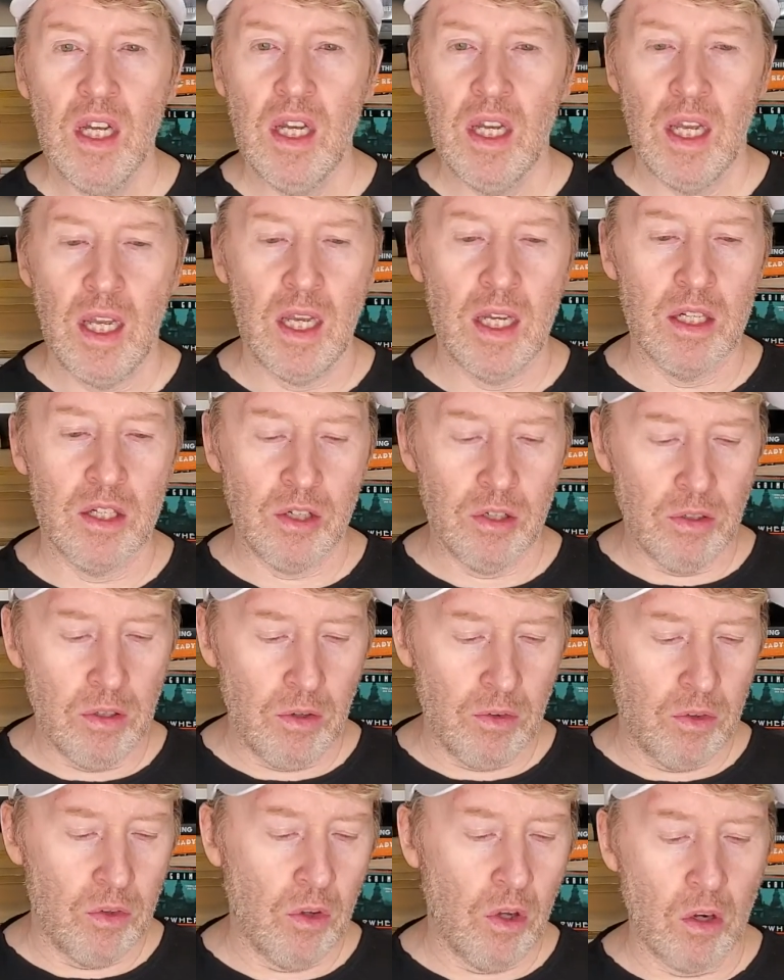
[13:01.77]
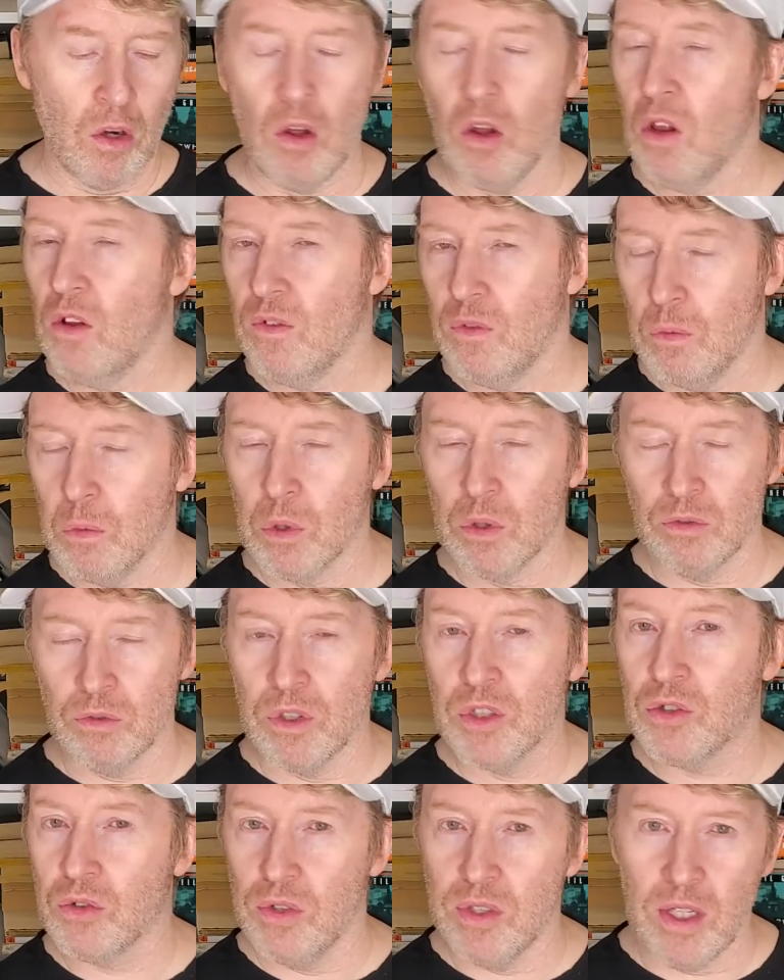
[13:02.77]
And it turned out not all of them were
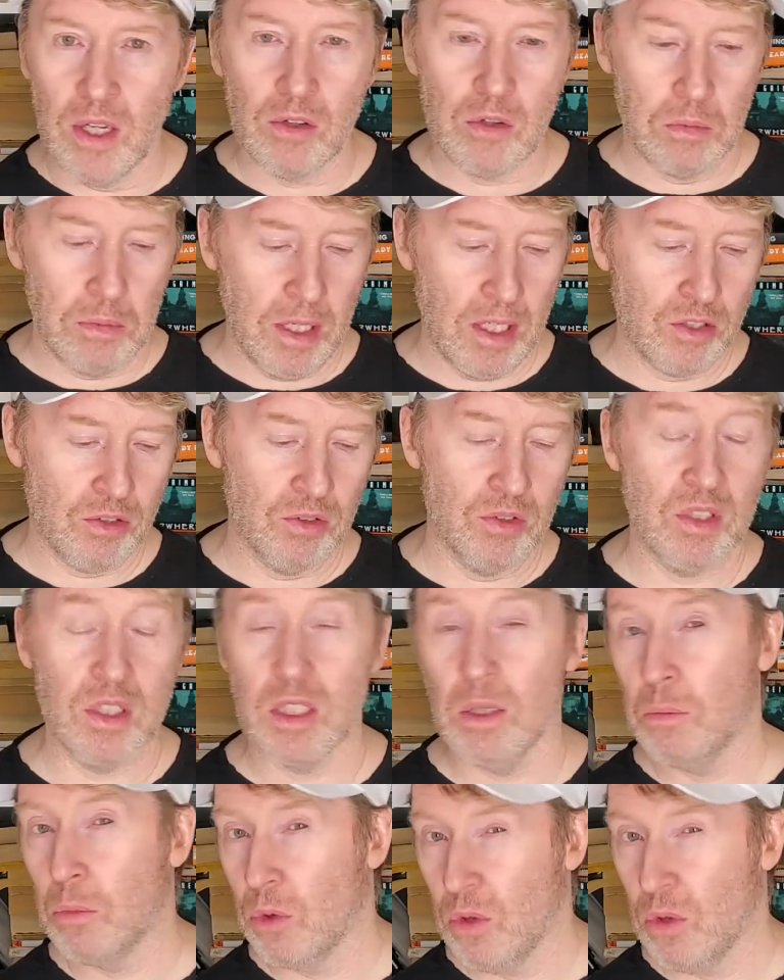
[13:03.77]
originally Necromancers, some were